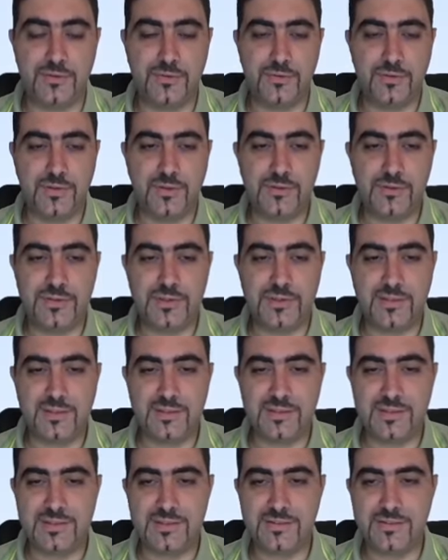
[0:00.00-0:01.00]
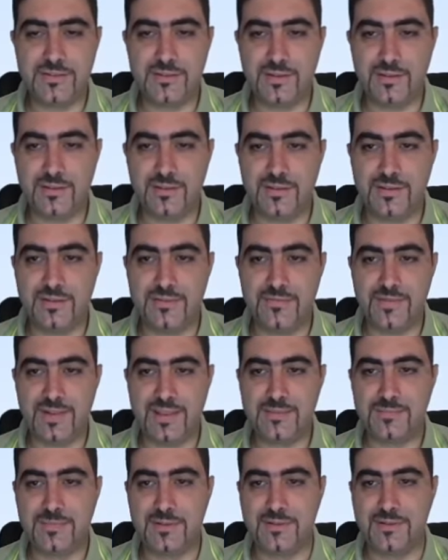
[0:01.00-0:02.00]
So you see that this is this
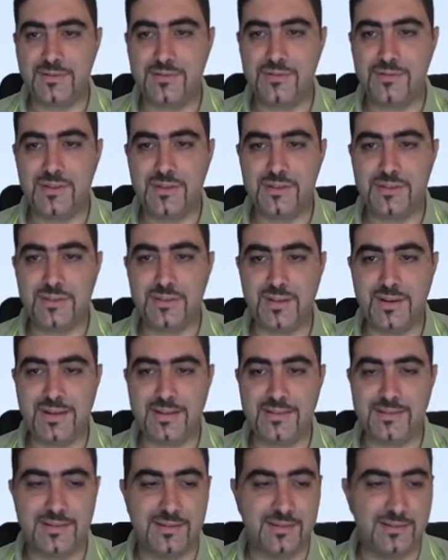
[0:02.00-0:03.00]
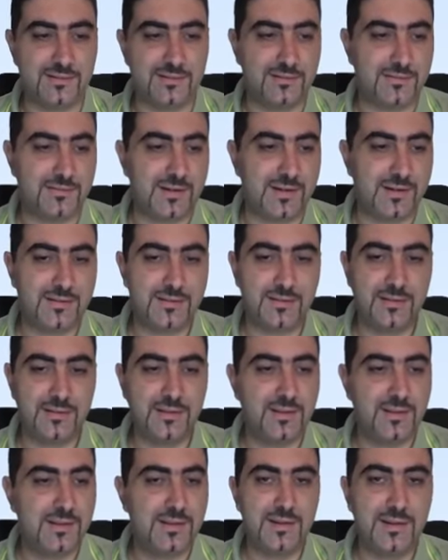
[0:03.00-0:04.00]
flat pattern is just a rectangle, right?
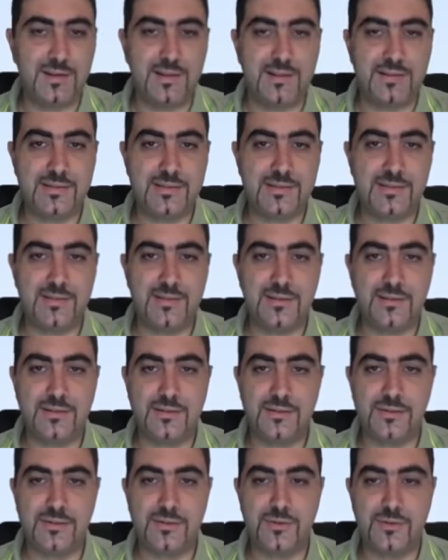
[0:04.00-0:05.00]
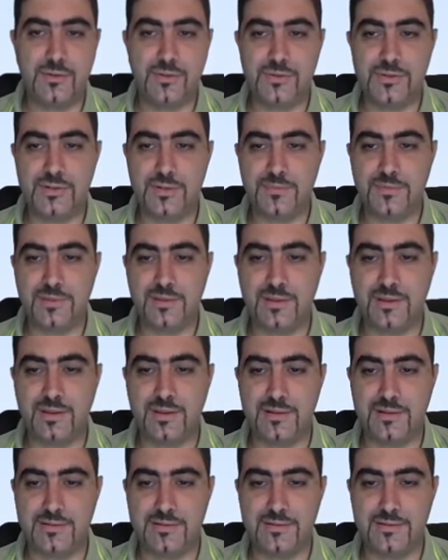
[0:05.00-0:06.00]
Let's show you something
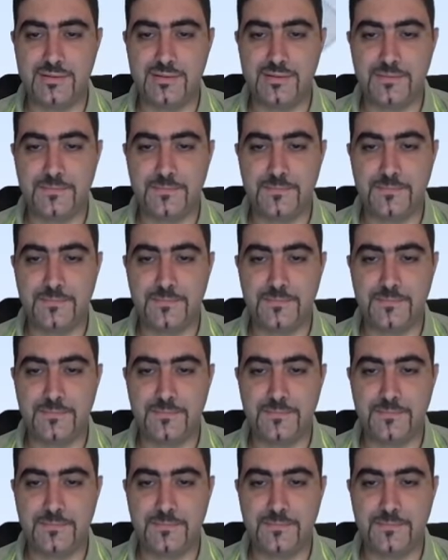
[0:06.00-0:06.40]
else.